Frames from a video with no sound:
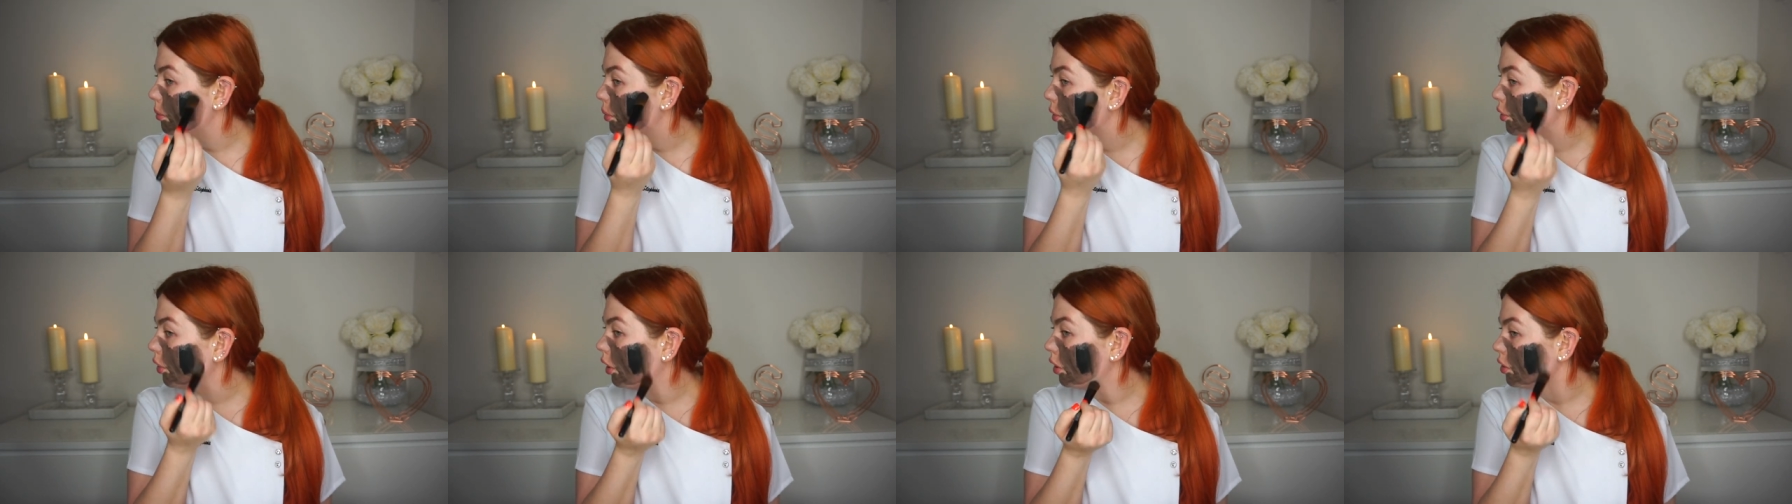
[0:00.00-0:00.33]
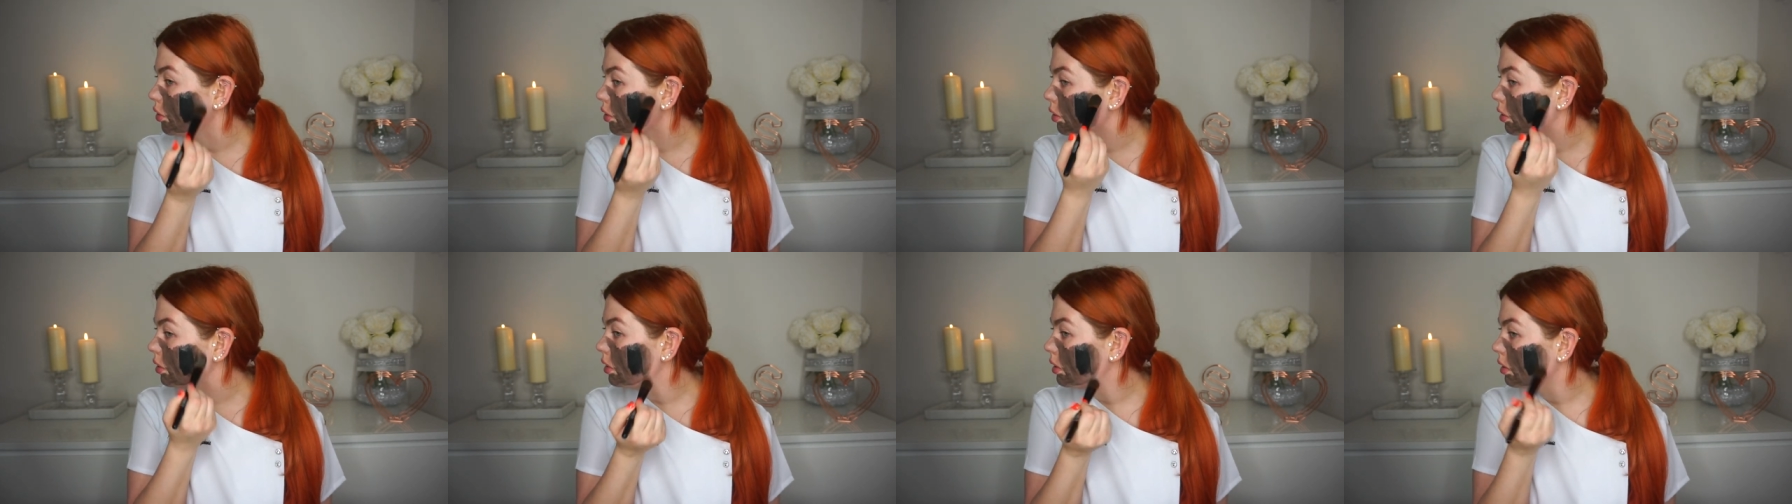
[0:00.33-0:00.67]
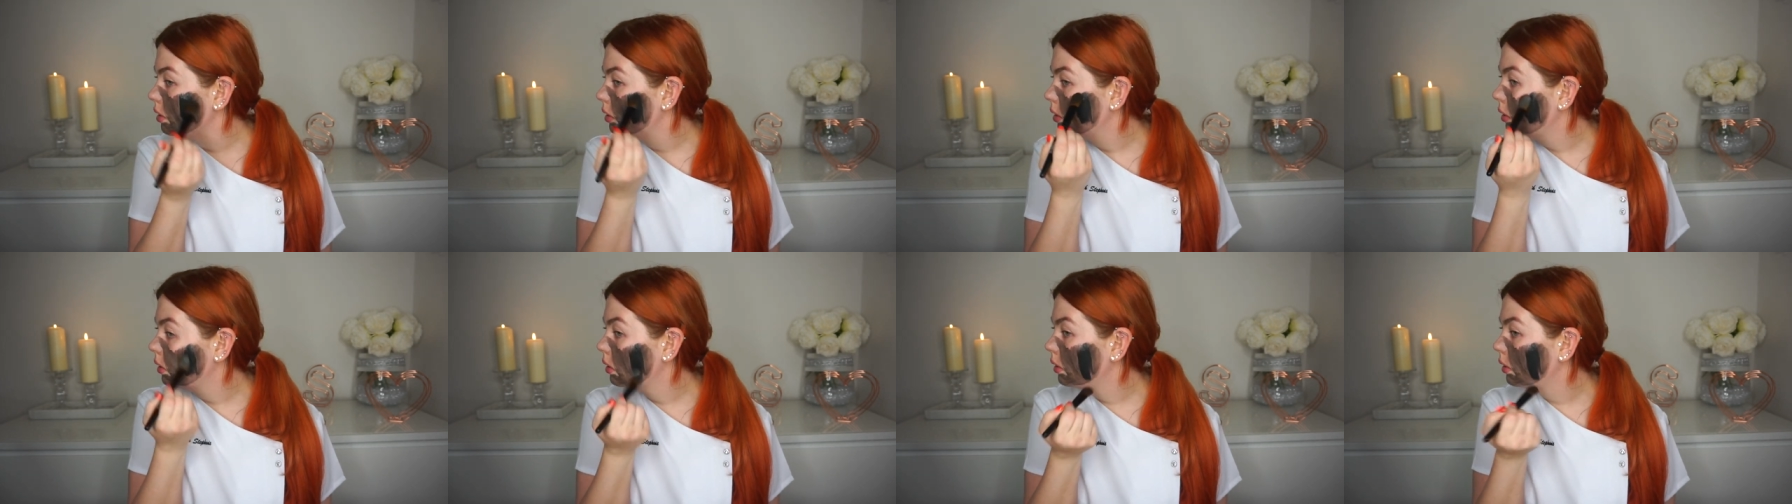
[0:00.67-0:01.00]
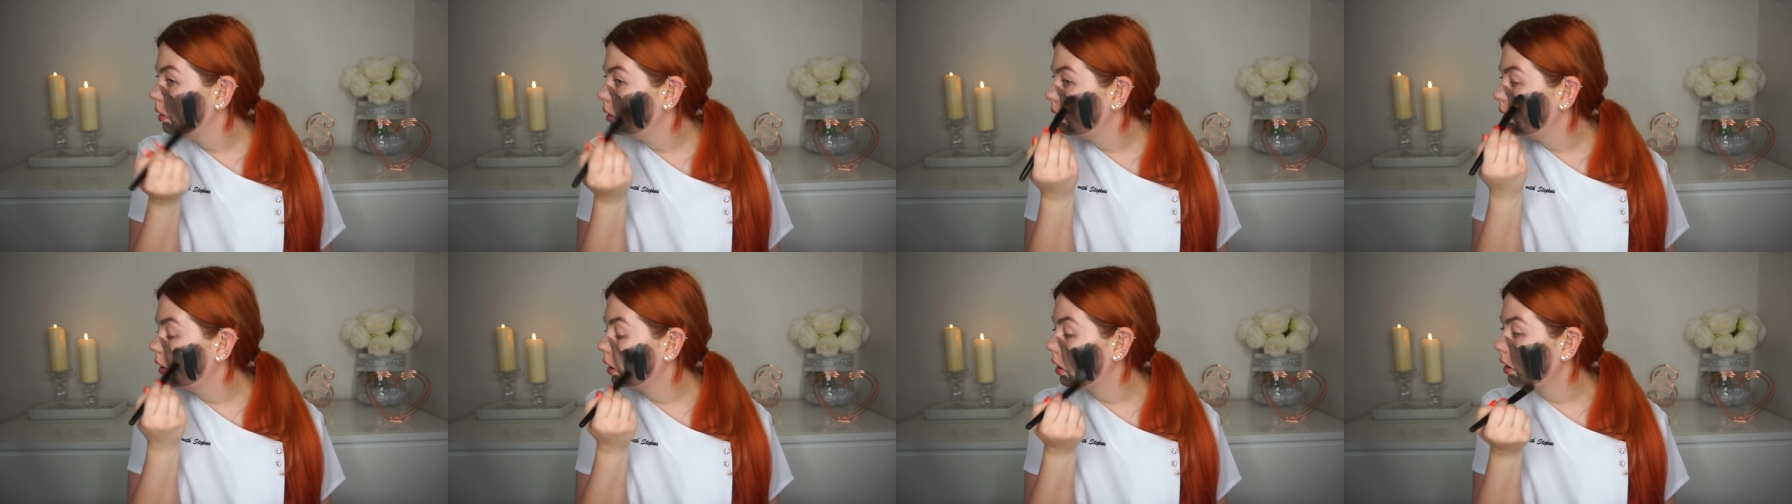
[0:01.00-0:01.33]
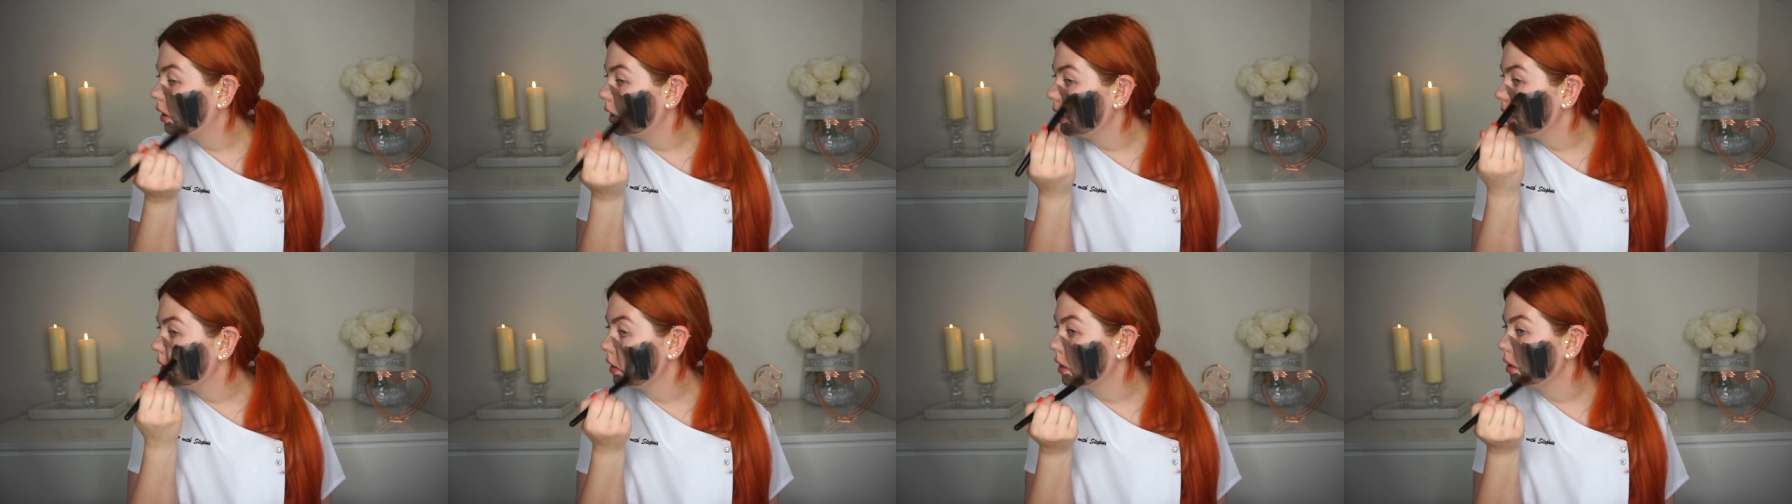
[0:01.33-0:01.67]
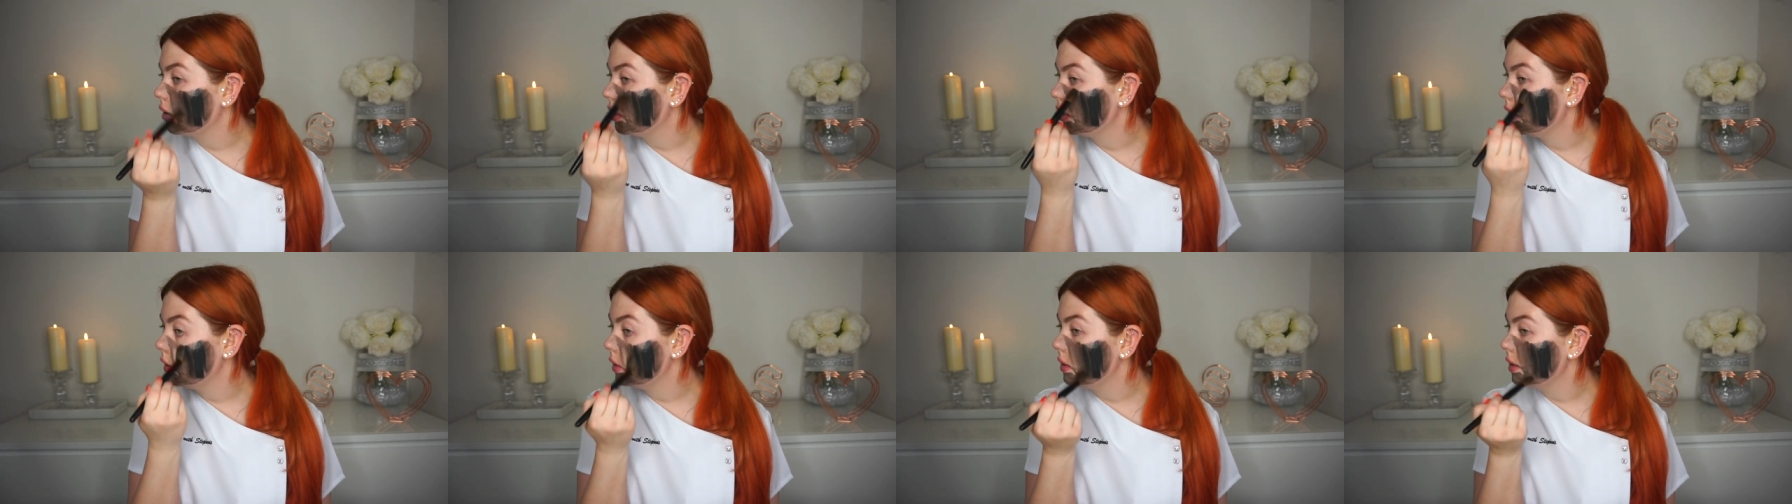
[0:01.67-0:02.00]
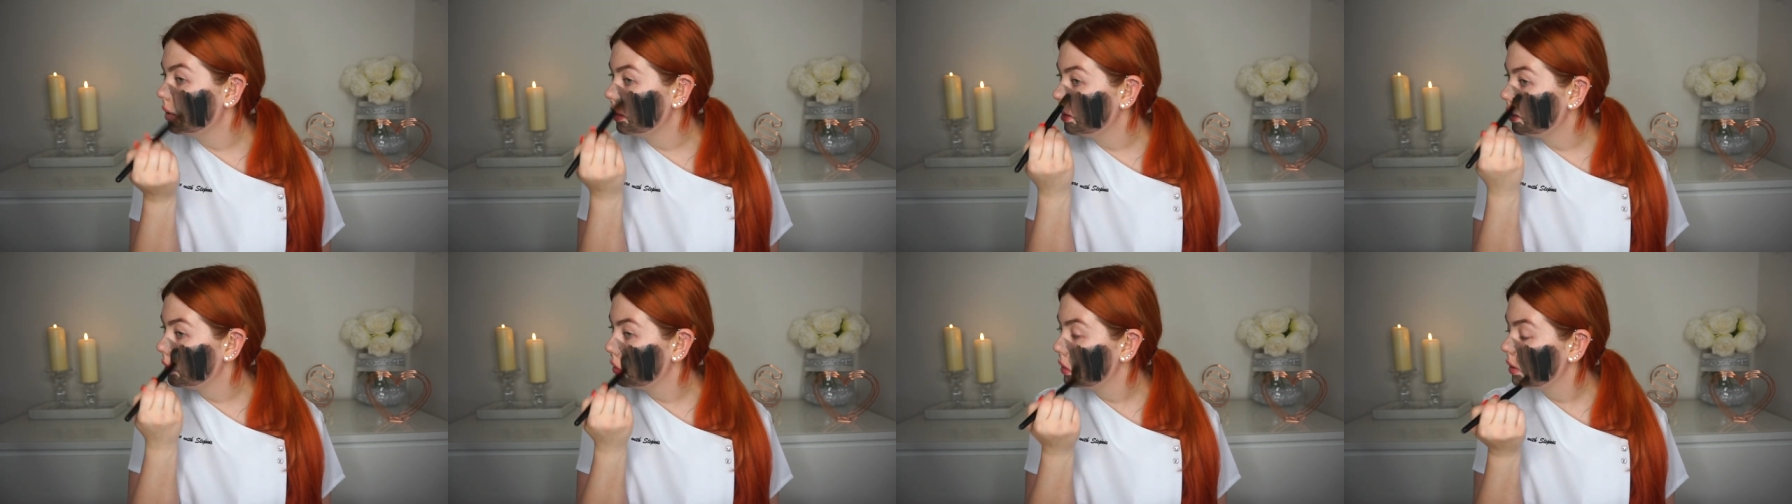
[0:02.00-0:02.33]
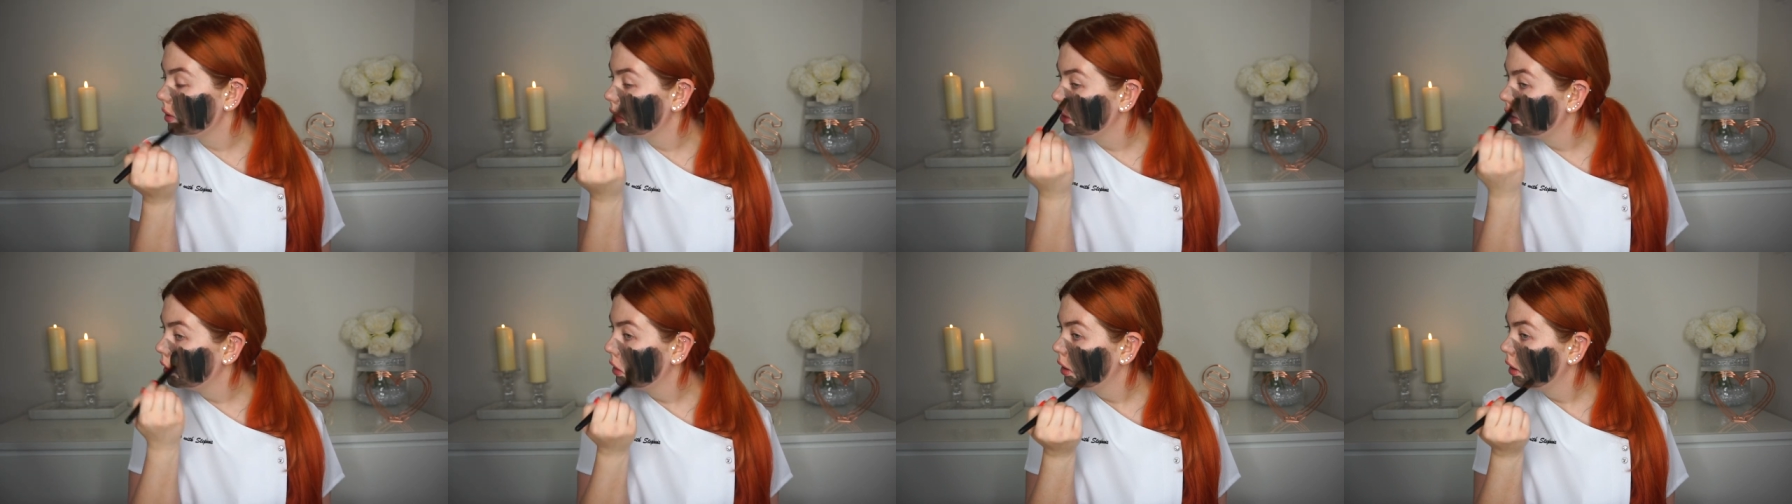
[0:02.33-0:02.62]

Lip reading: product, a great ingredient.